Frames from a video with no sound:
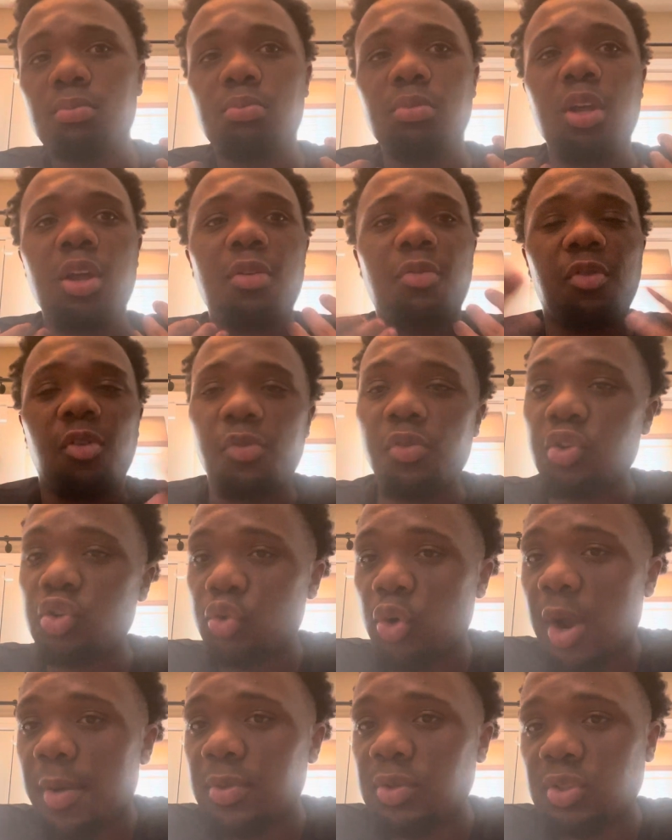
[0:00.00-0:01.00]
and for
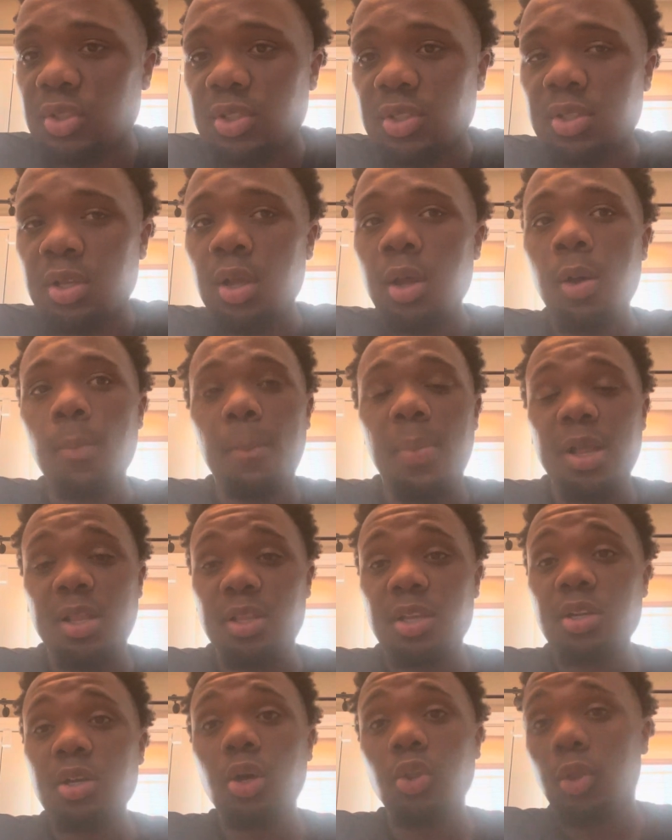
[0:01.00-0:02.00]
future episodes, like,
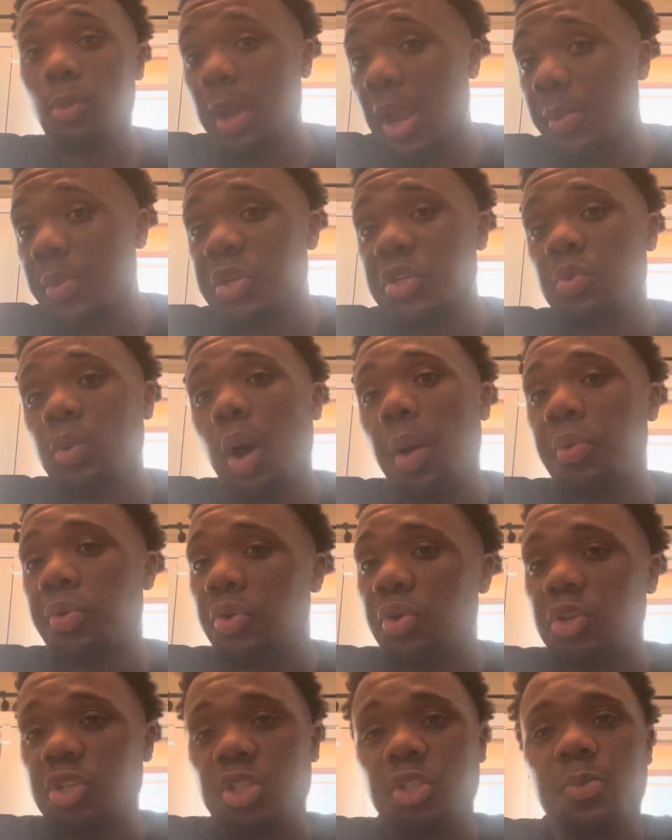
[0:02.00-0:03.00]
you know, the main reason why we
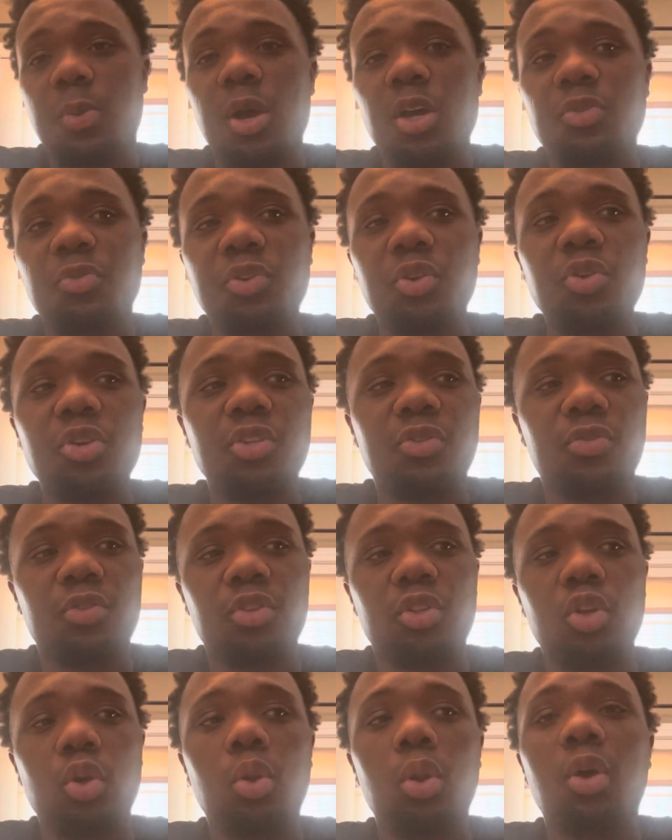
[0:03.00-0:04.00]
do this is because we do this
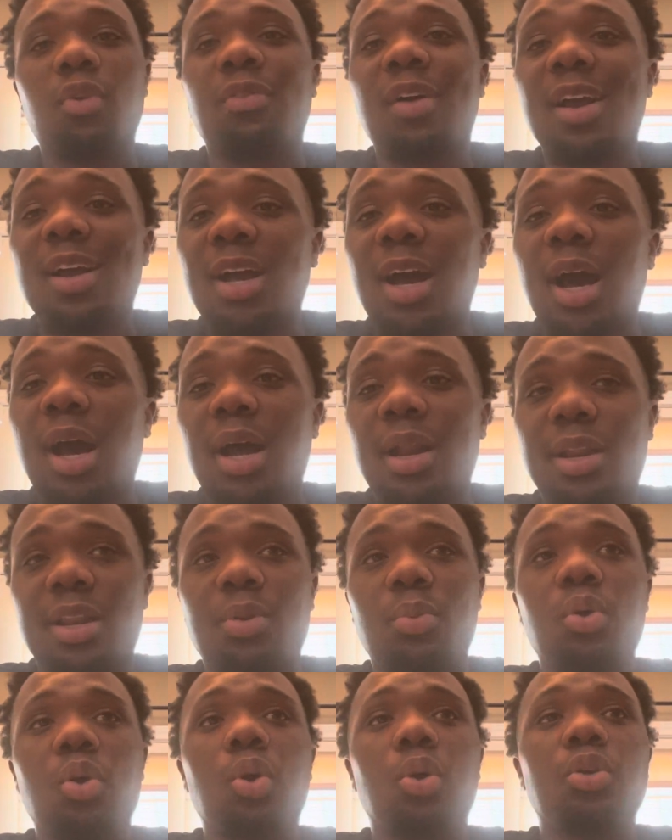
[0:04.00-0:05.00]
to glorify God, and
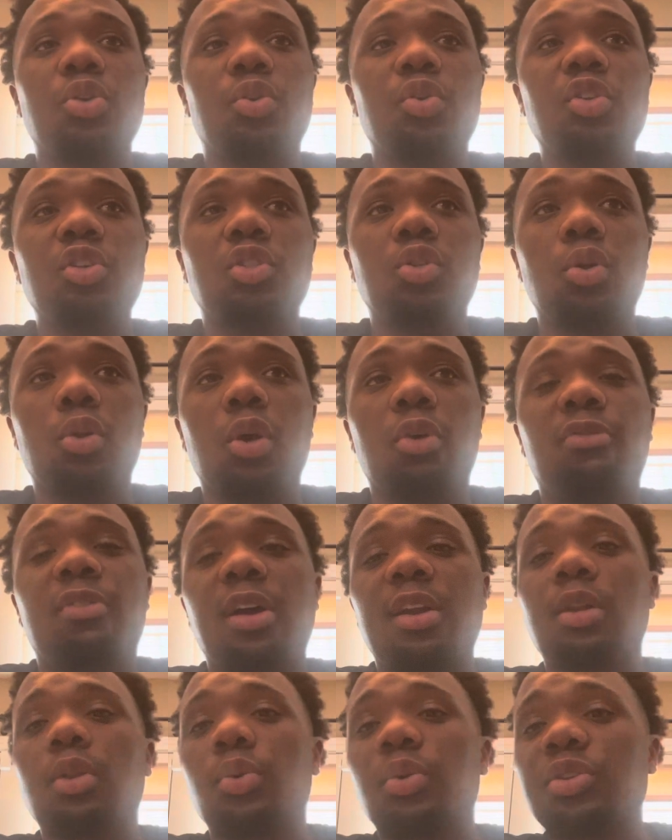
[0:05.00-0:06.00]
we go do this to
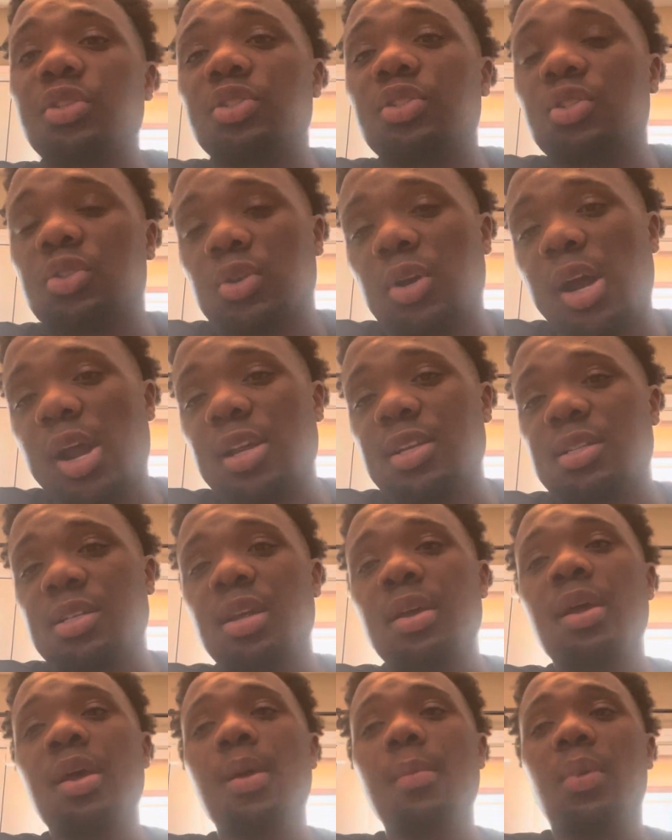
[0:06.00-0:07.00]
glorify the Lord Jesus Christ.
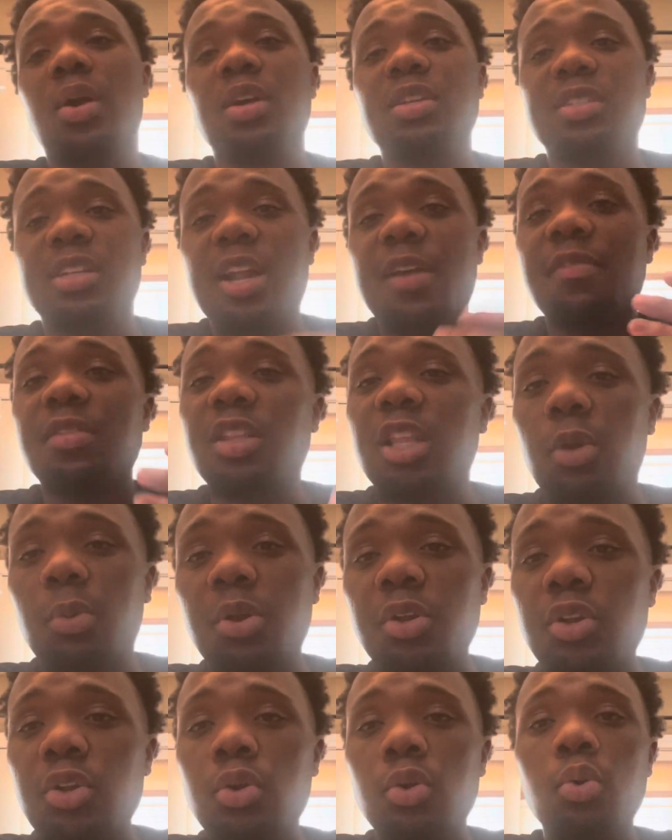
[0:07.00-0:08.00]
Because in everything
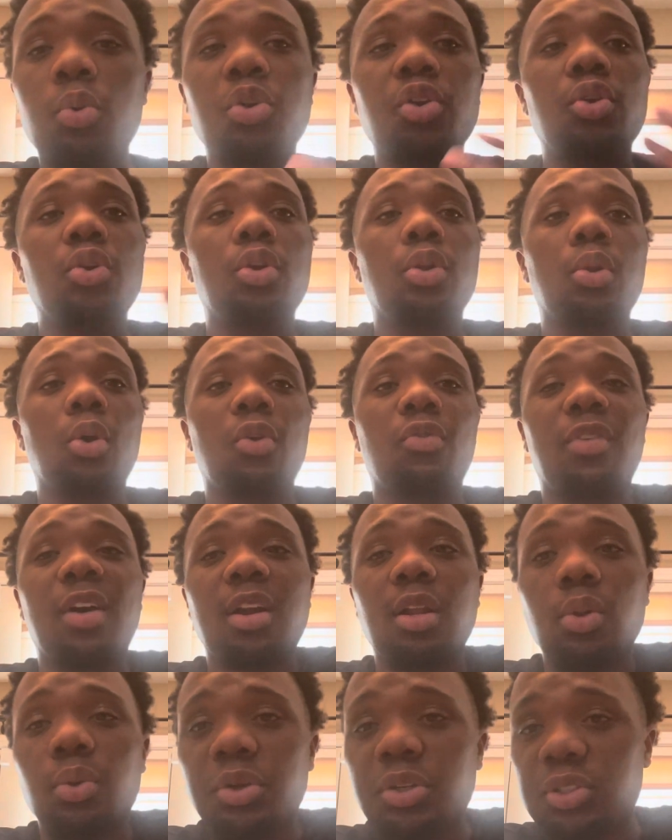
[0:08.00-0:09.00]
we do, we do to glorify
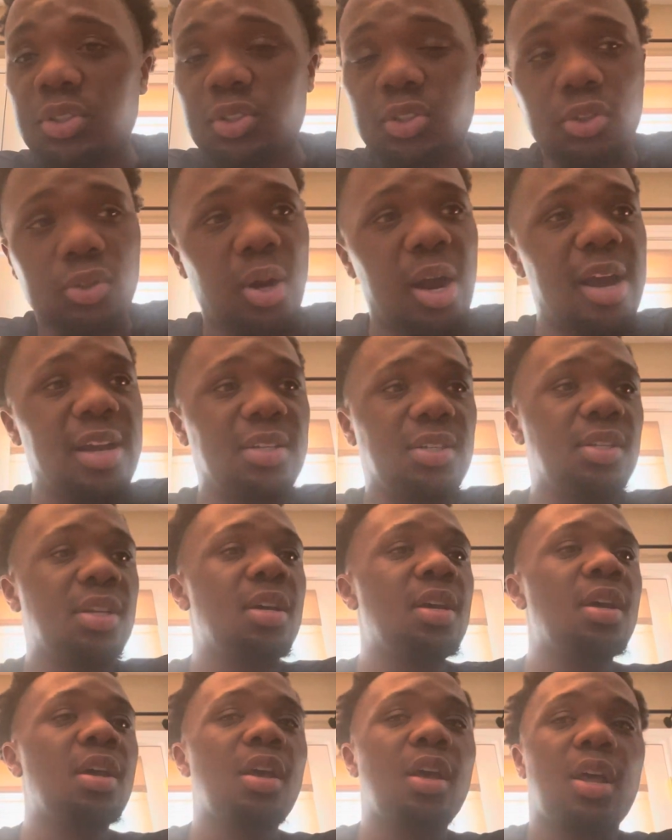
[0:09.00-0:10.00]
the Lord Jesus Christ.
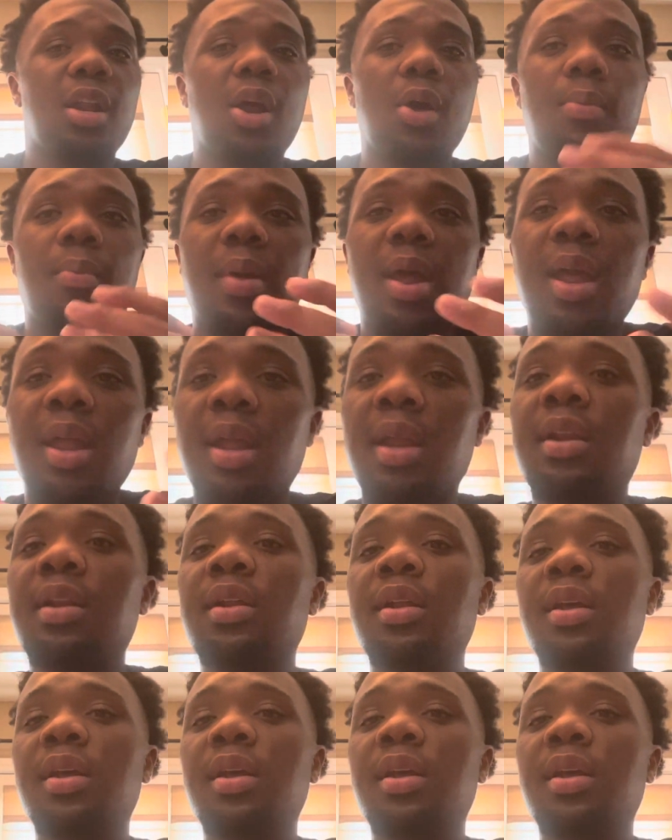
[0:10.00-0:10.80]
And our main,